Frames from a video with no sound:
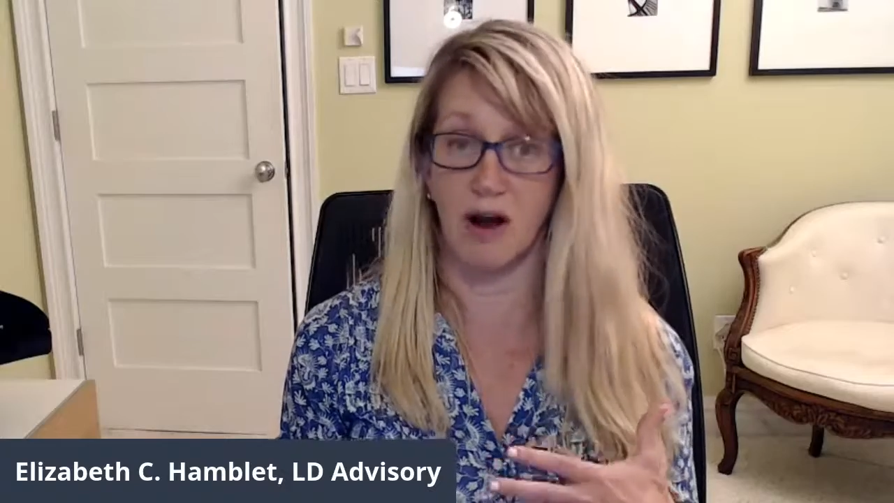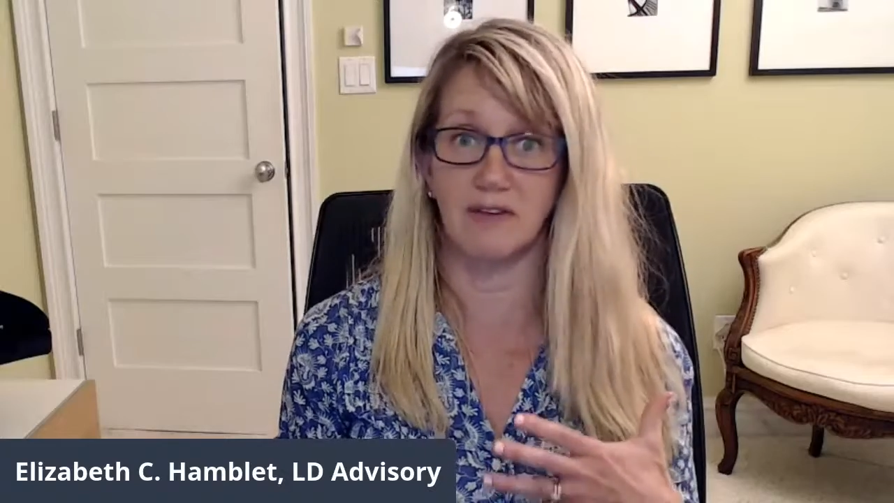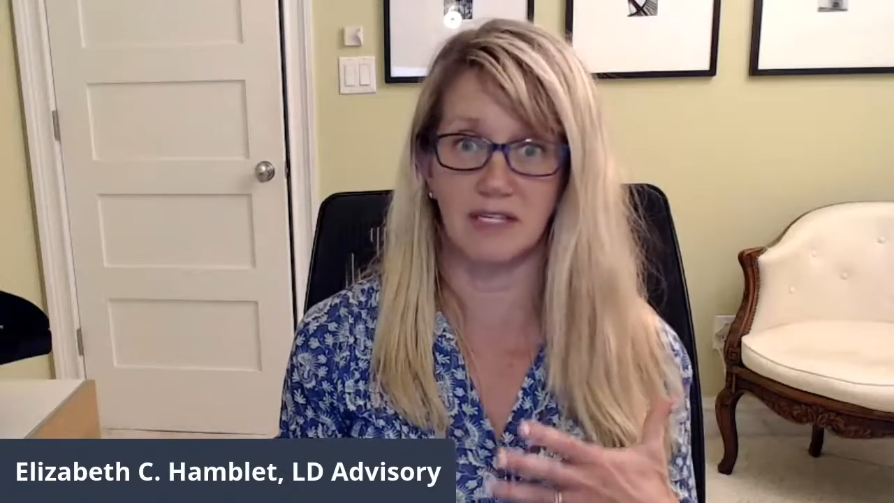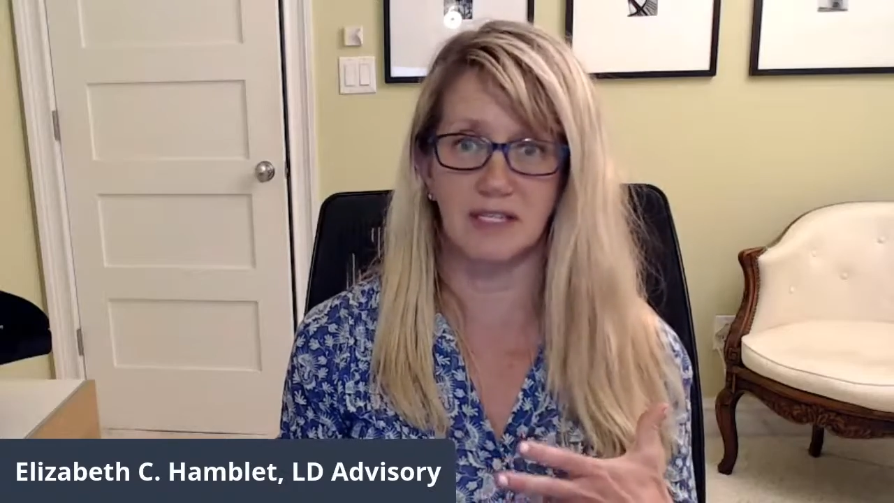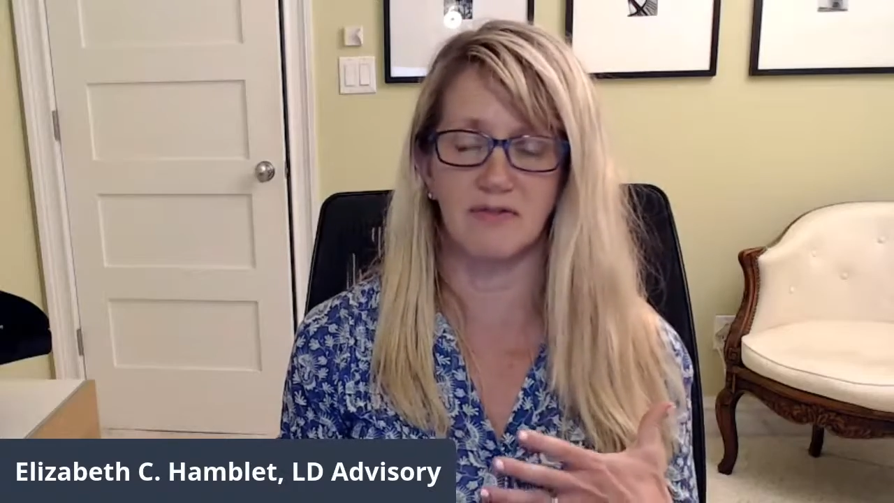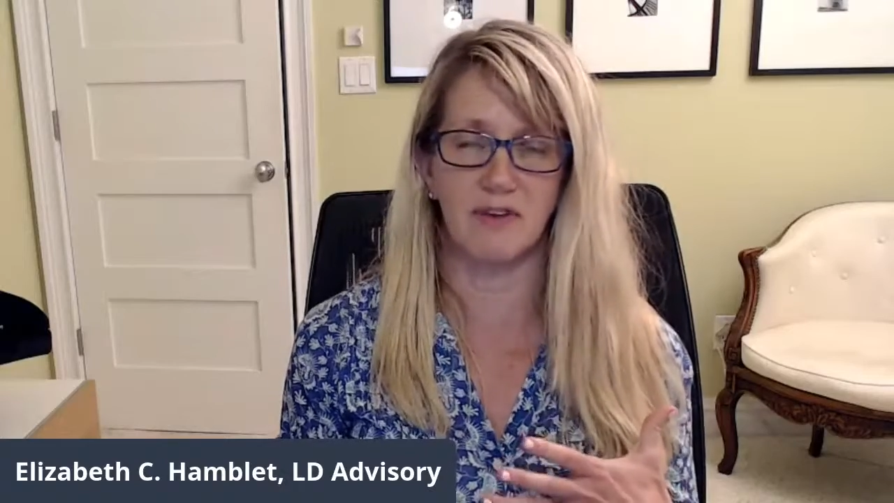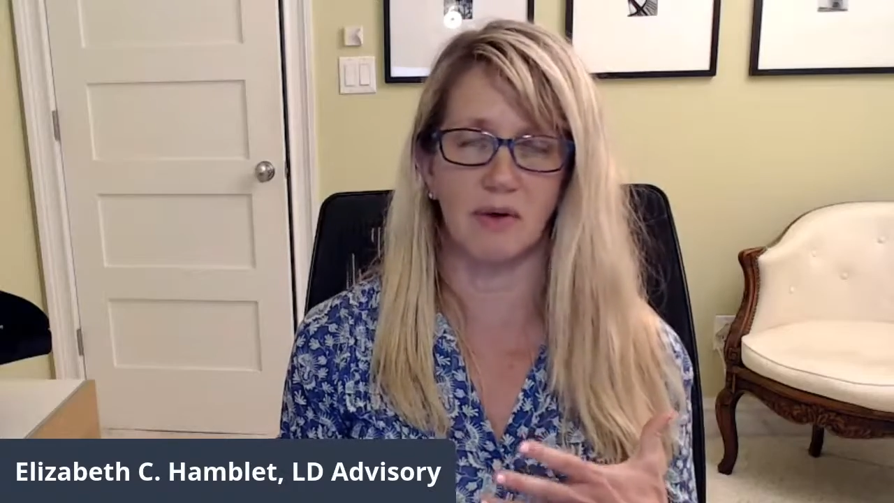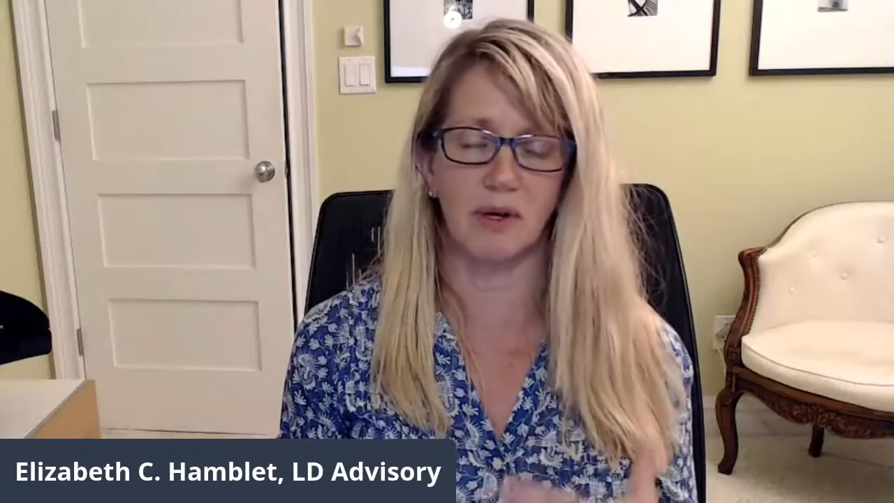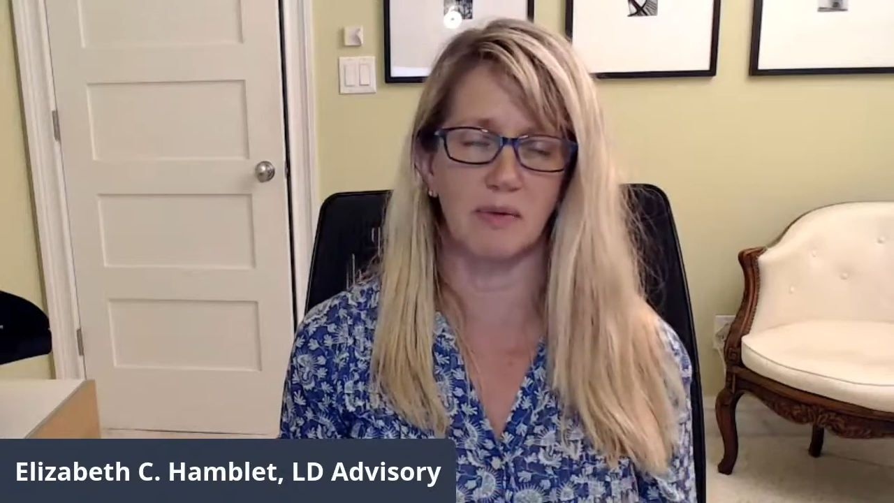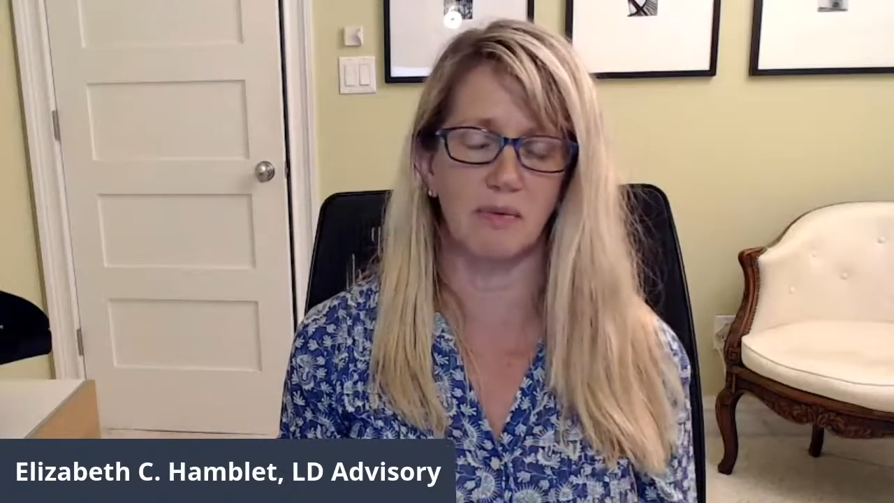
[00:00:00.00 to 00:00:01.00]
obviously
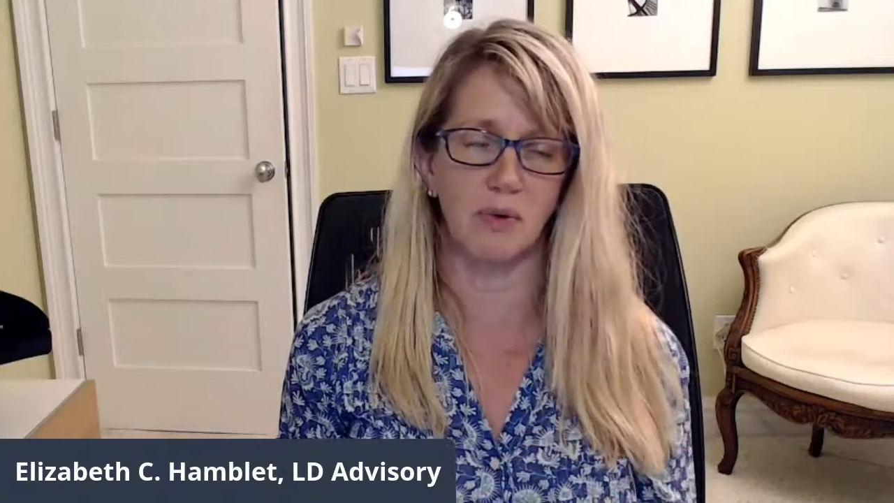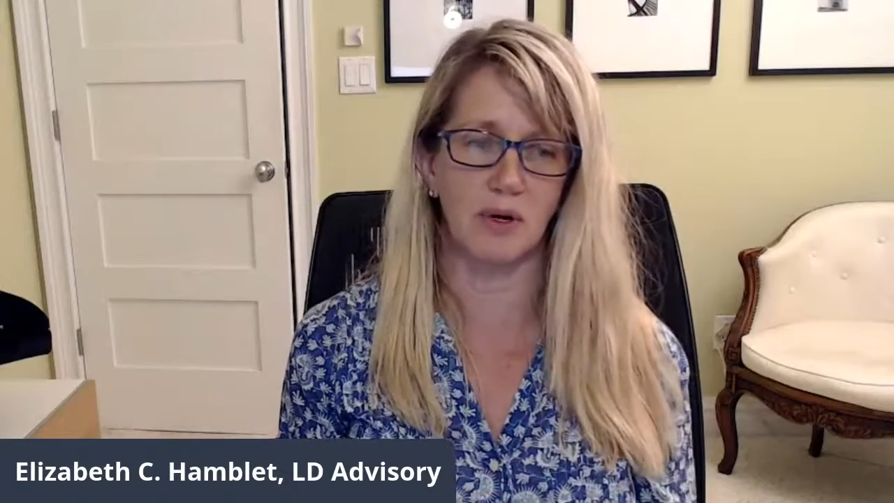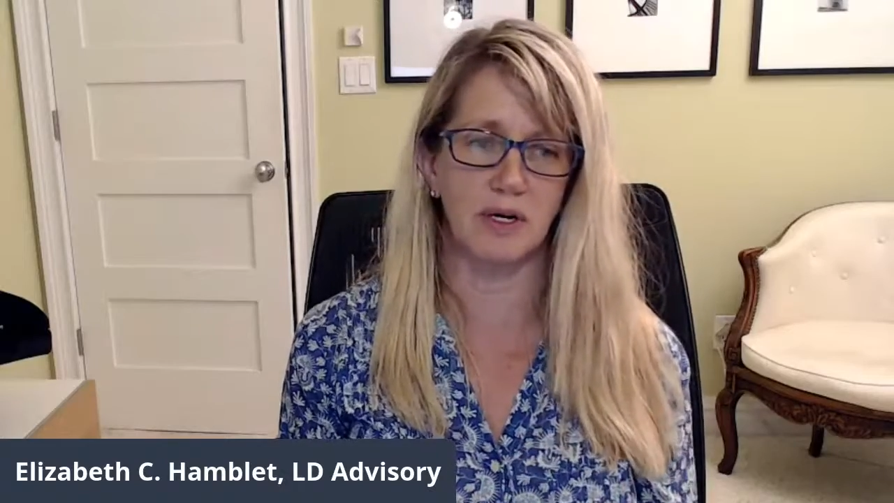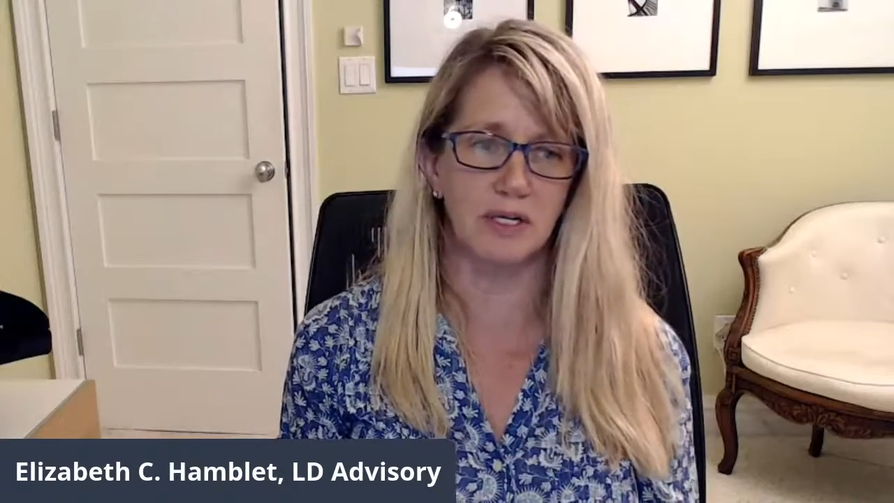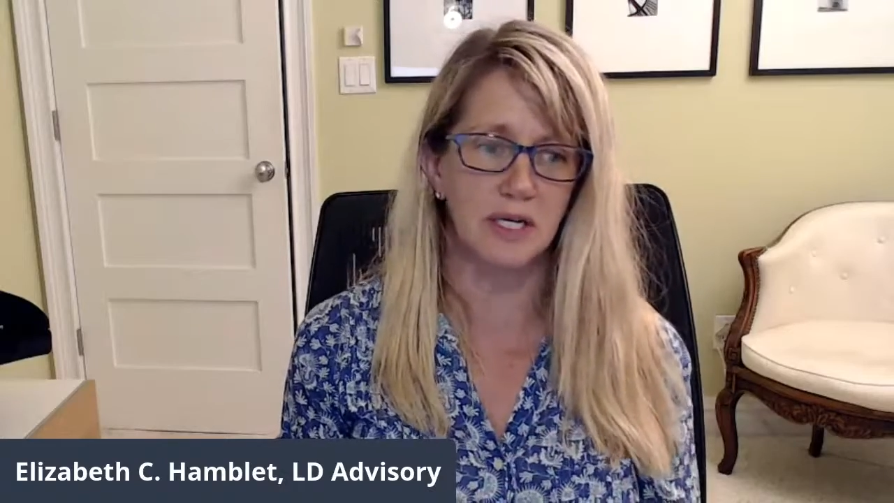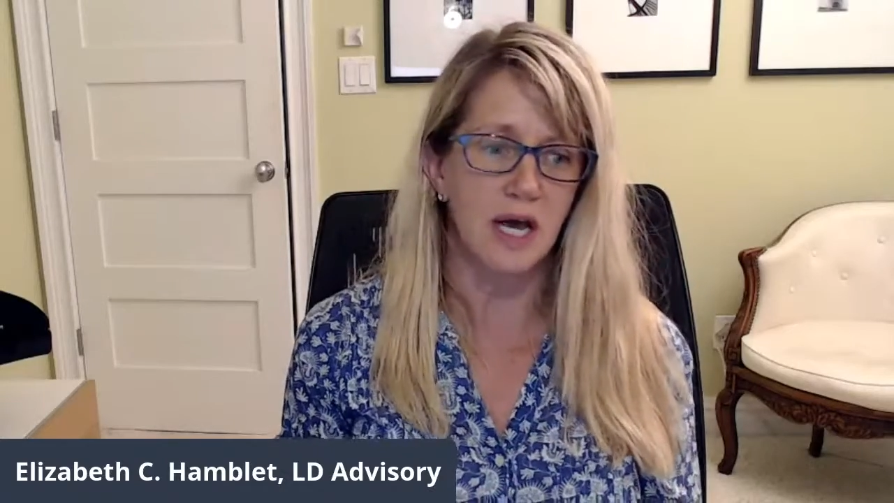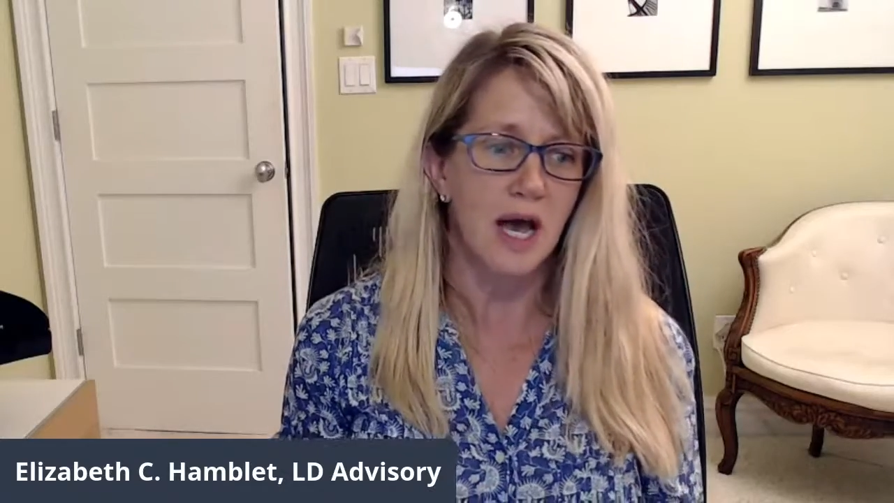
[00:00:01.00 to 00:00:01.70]
very important.